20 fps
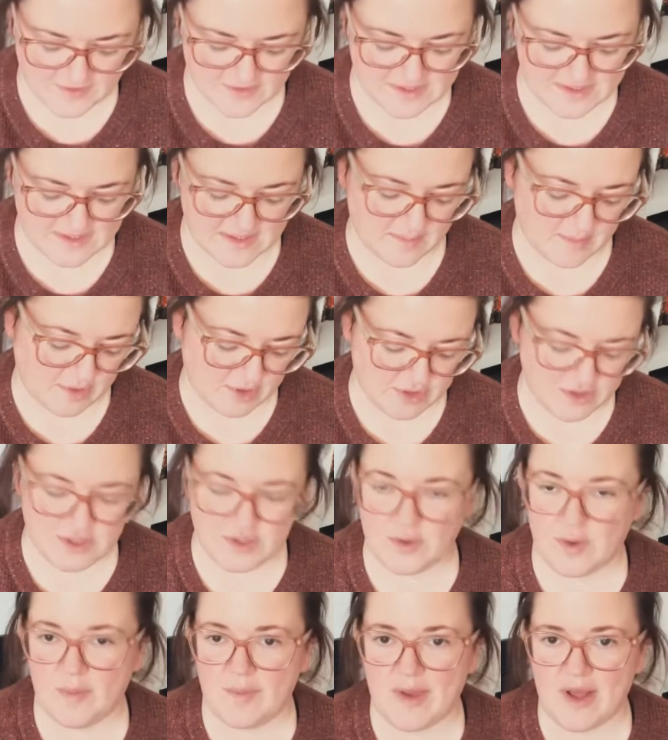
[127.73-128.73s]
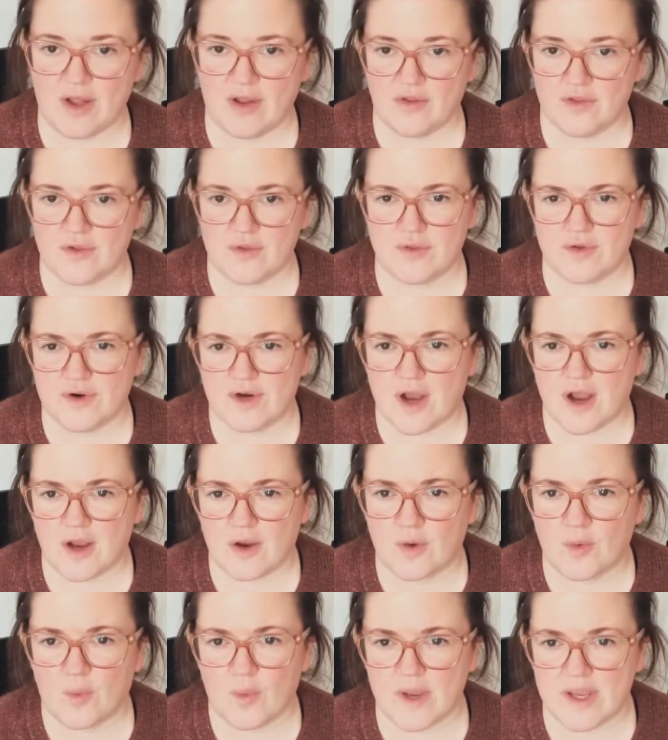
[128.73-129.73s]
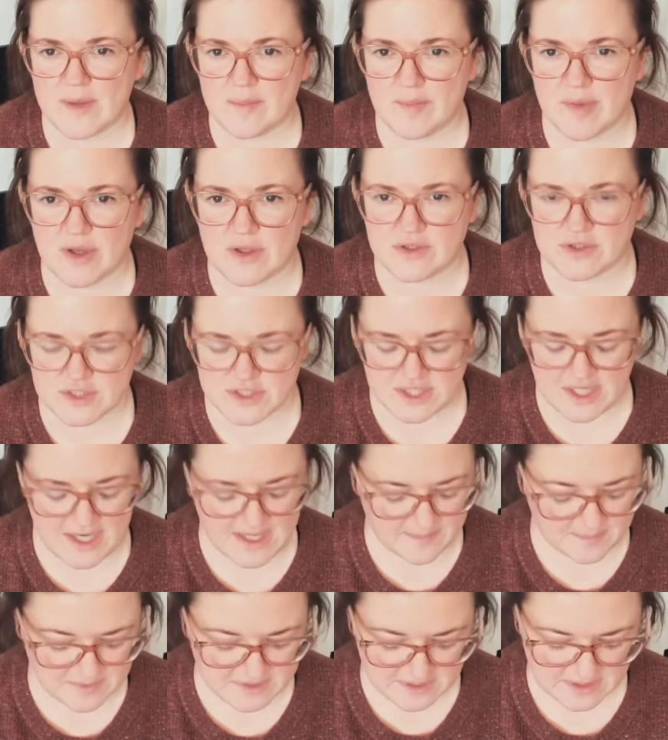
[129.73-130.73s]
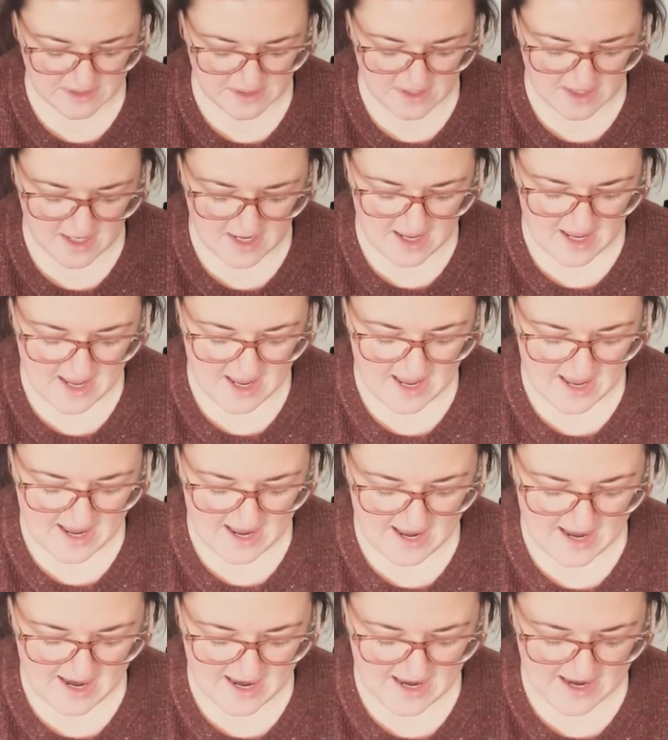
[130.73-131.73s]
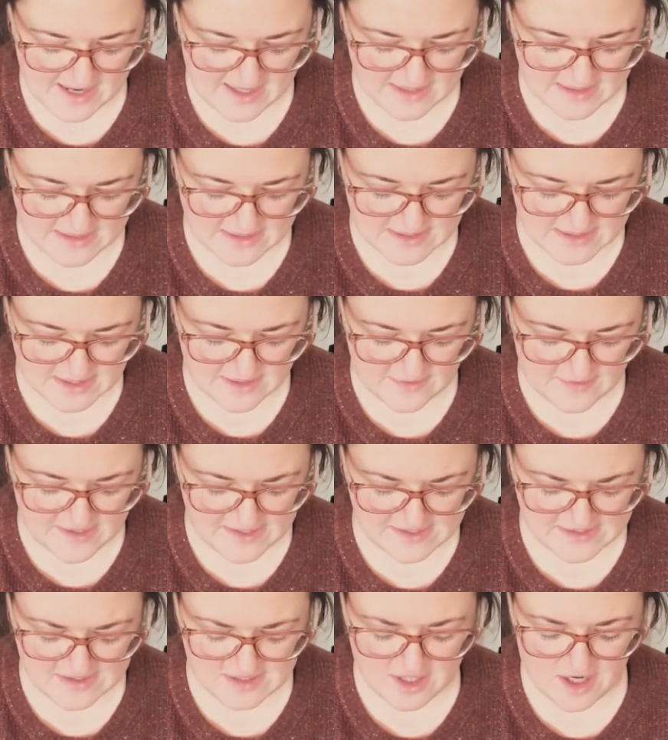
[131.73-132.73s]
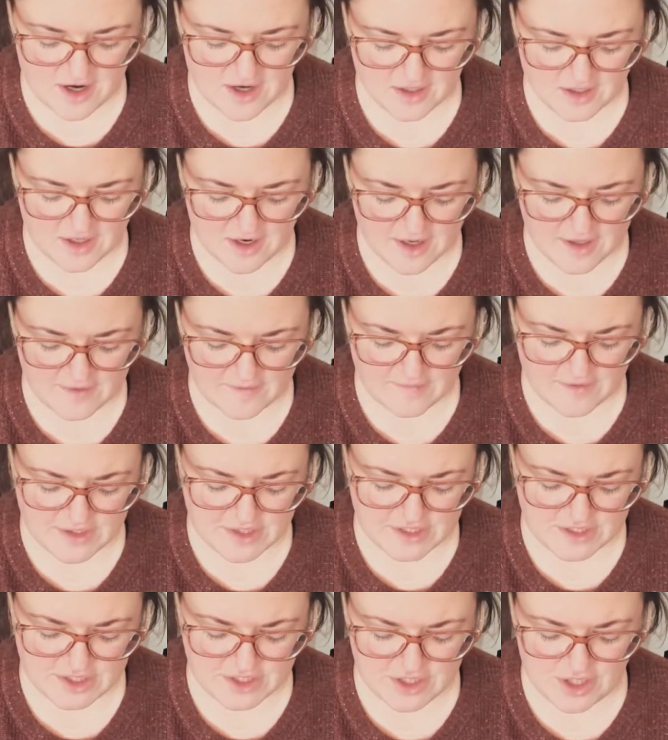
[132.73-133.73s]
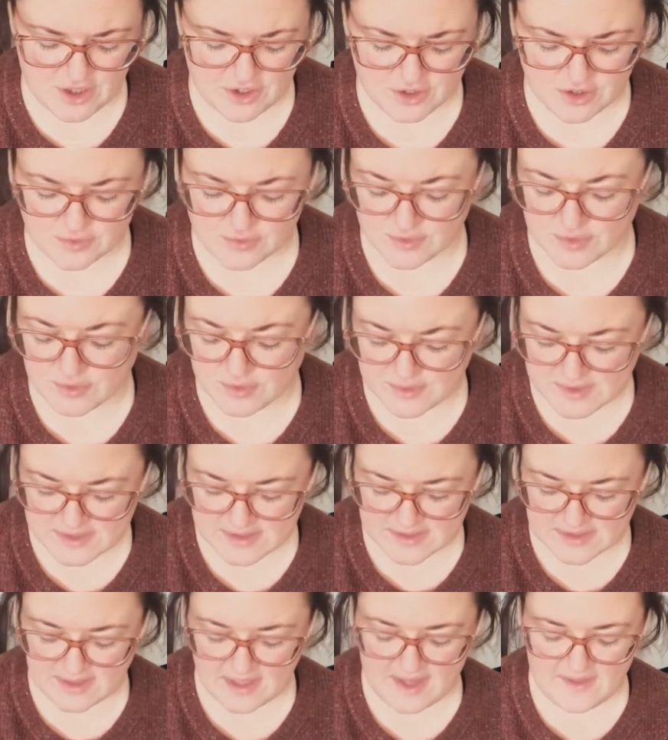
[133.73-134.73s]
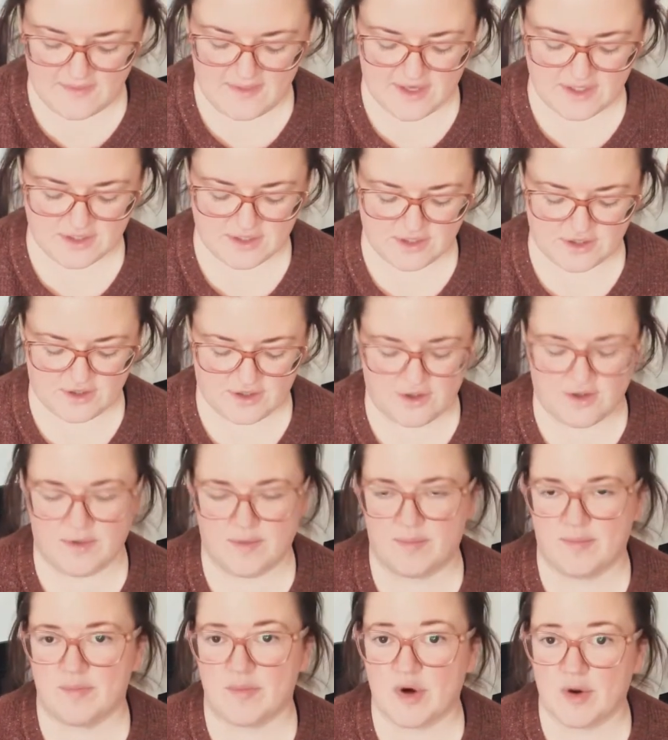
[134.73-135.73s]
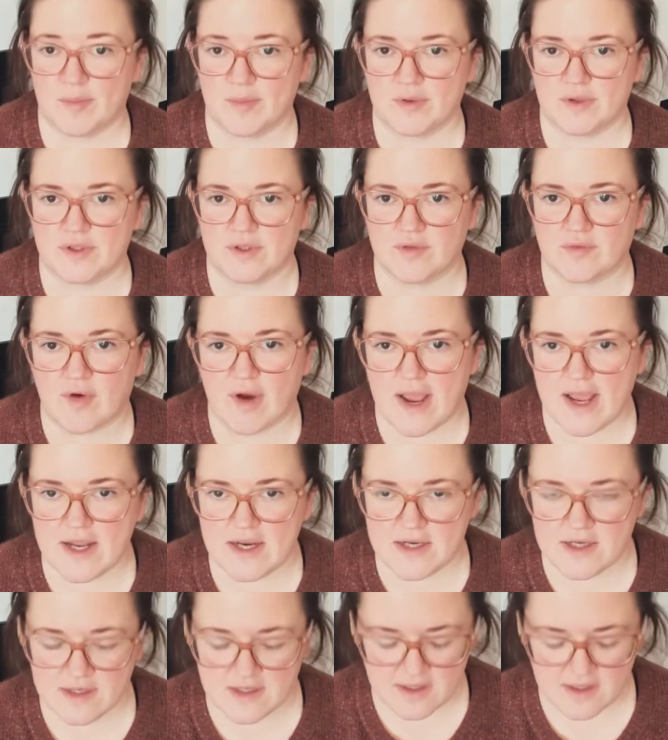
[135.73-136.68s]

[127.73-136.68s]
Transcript: similar to a bell, though they're not quite bell shaped. And they start kind of a chartreuse and then turn purple and red.